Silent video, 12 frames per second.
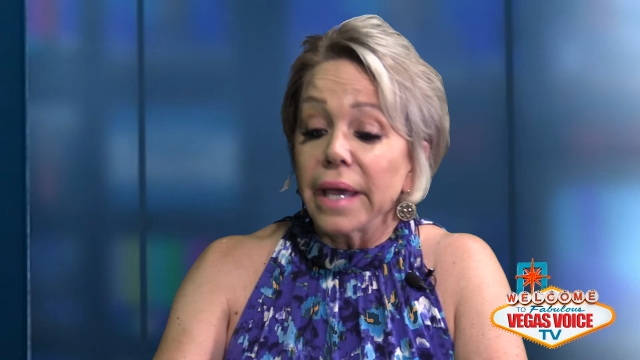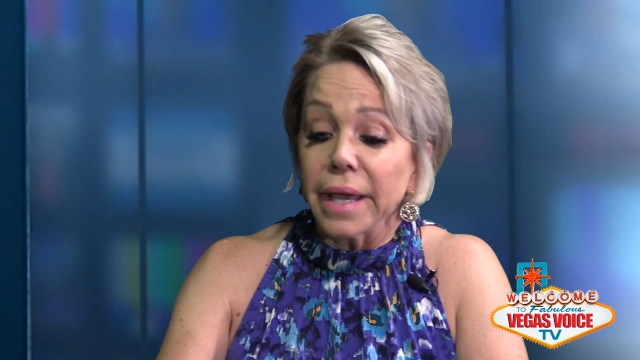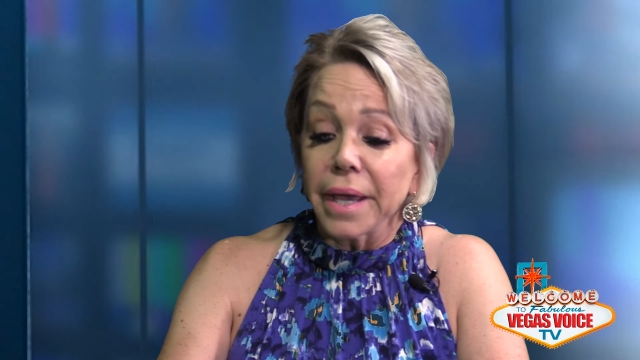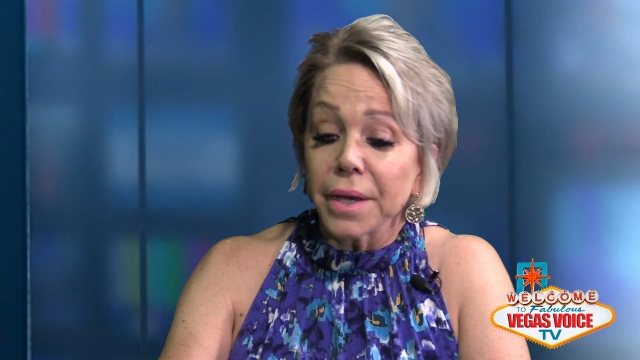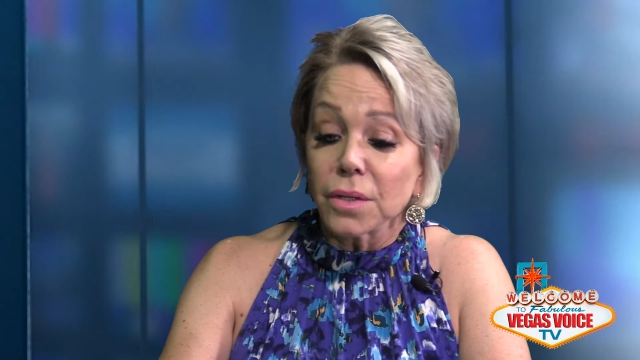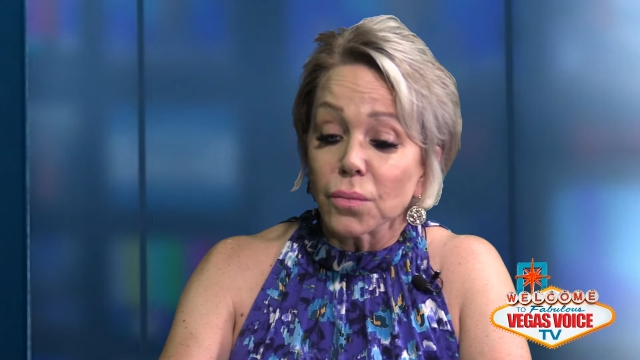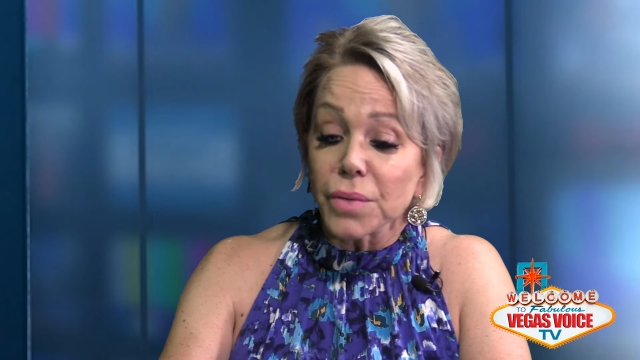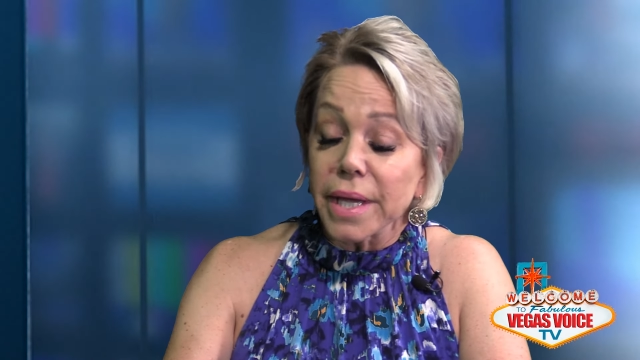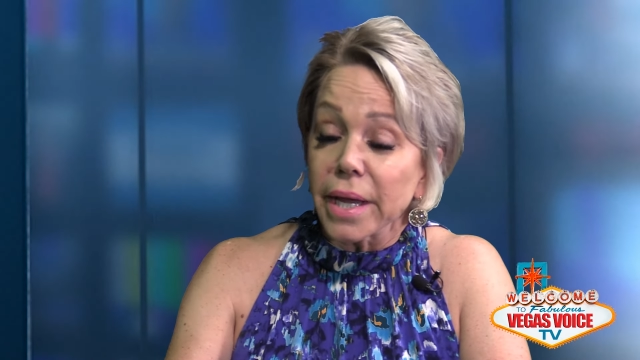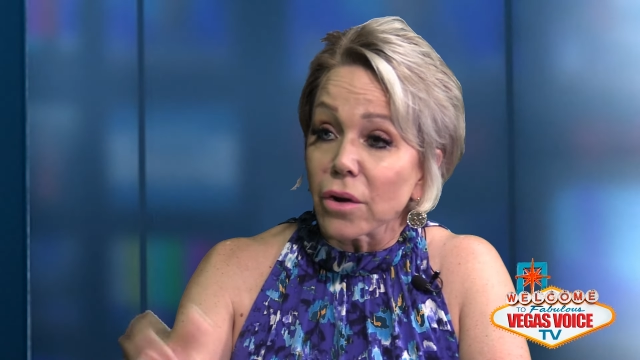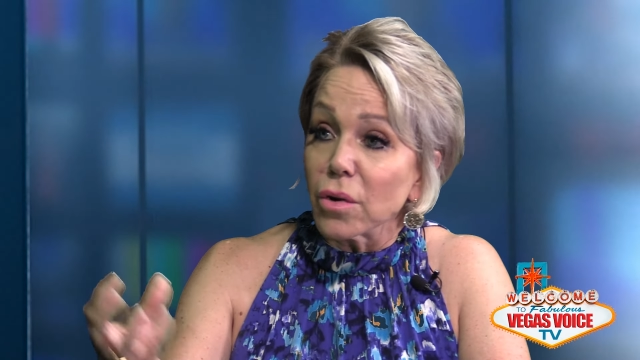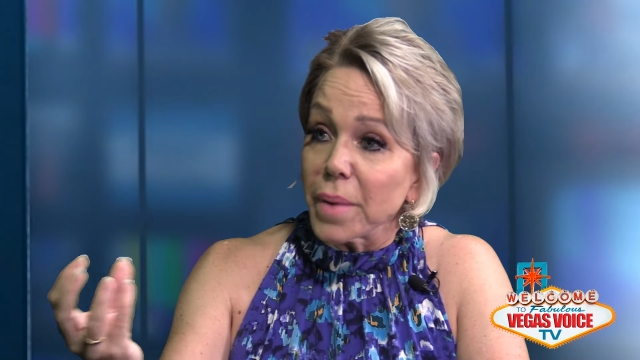and we
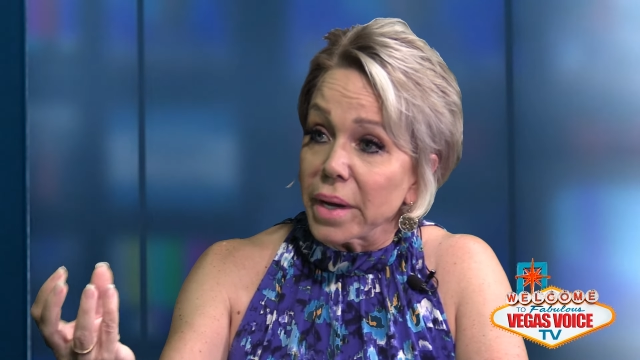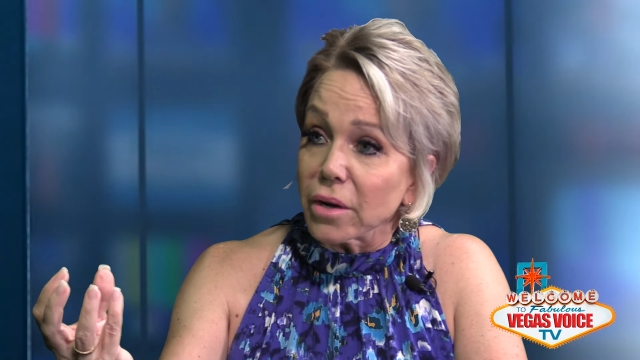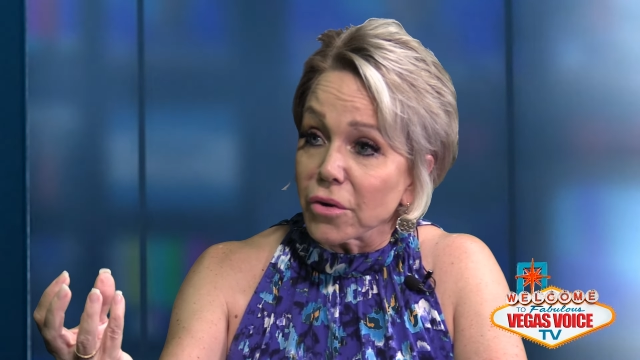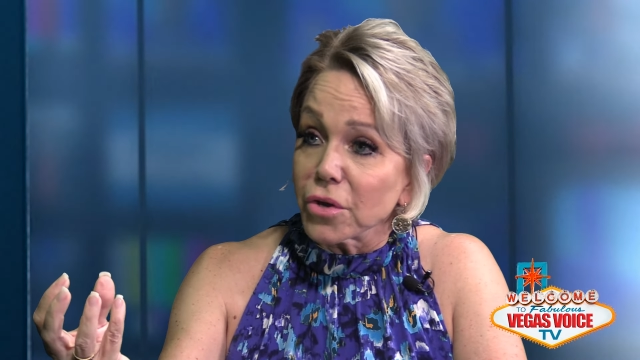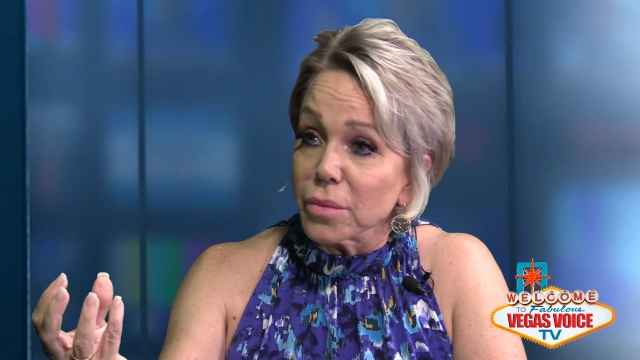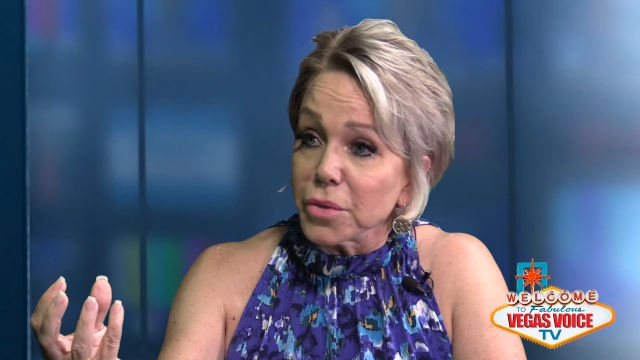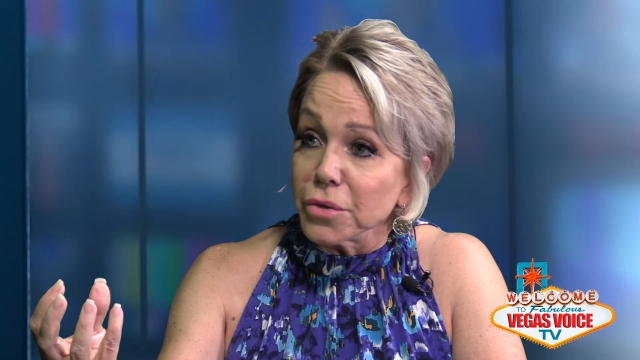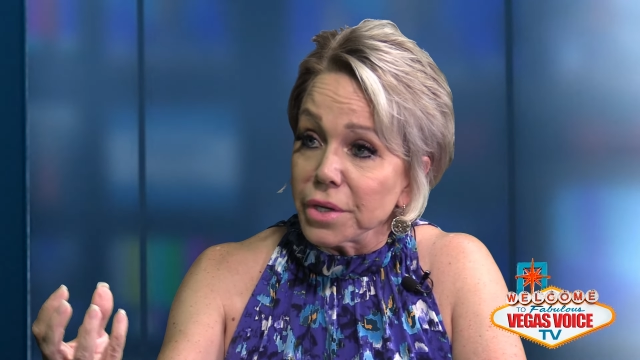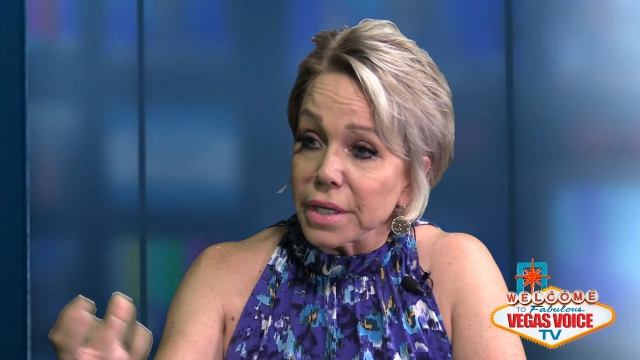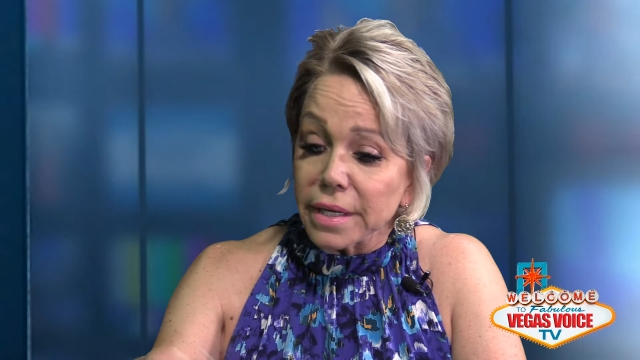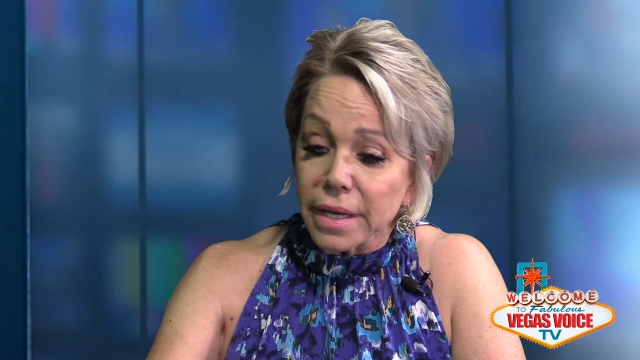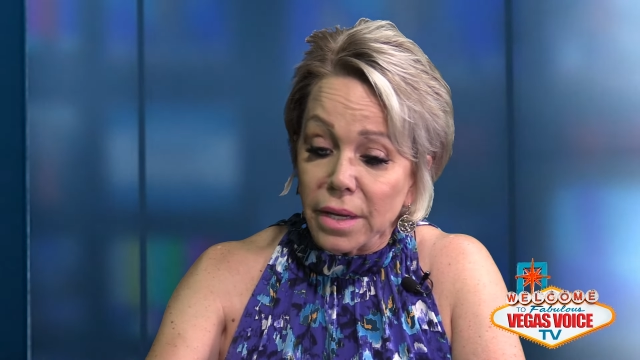care about our
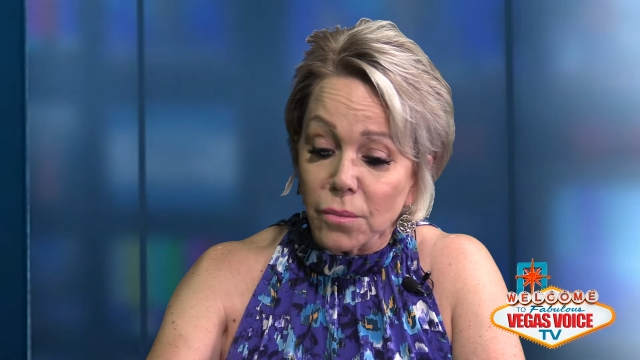community,